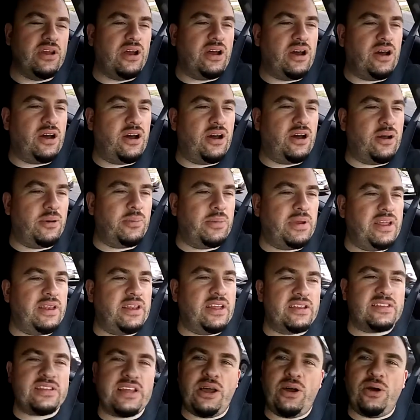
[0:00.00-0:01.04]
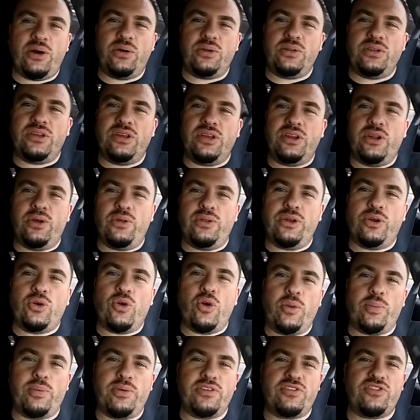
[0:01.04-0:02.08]
And that's how, you know, the
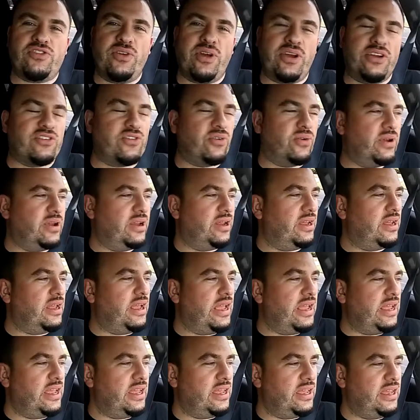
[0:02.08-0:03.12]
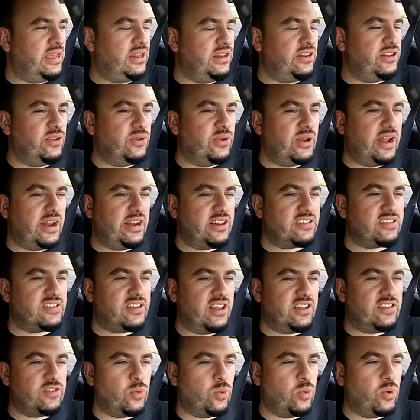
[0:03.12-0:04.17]
corporate structuring in the United
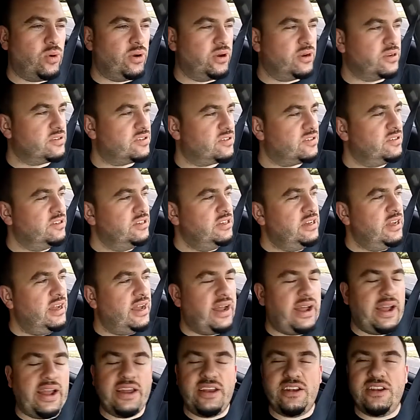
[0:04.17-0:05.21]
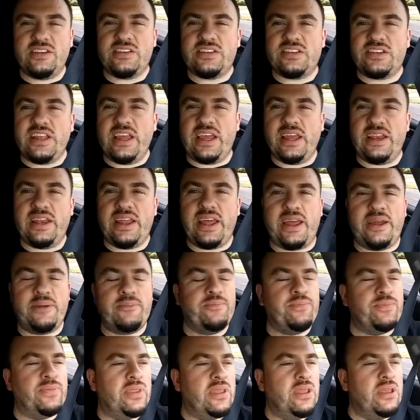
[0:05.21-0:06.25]
States works. I understand that.
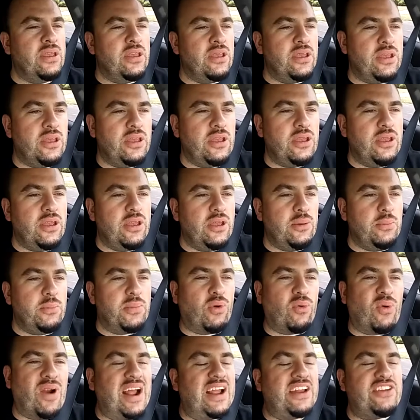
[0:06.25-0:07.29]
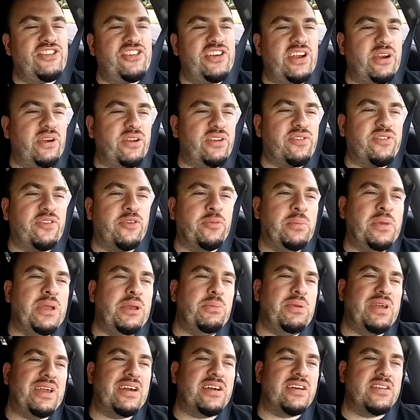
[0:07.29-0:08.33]
But rideshare is for me
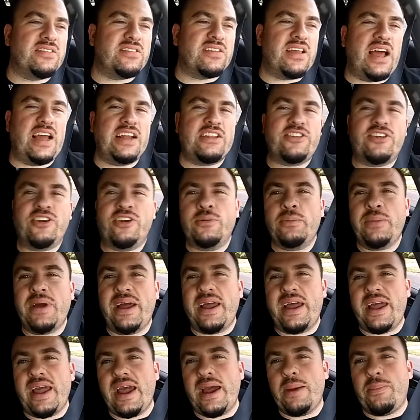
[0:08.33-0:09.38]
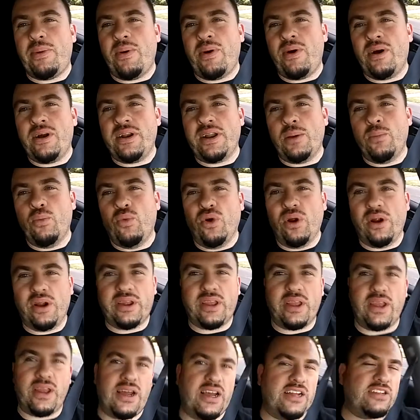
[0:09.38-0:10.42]
because I turn my app on, I'm
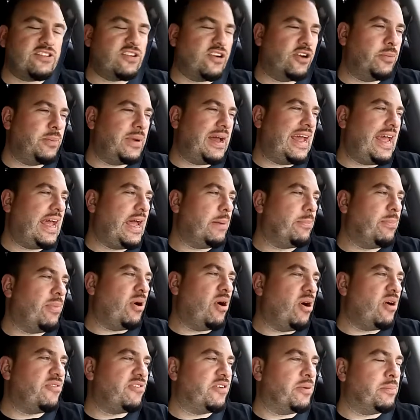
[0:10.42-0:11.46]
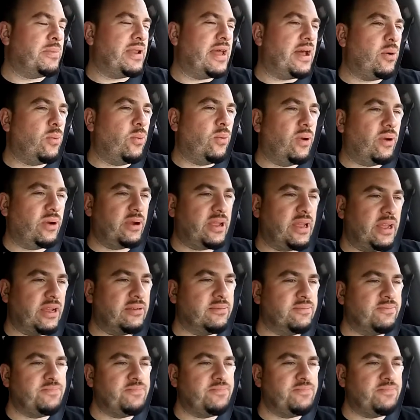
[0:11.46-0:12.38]
working. I turn my app off, I'm not working.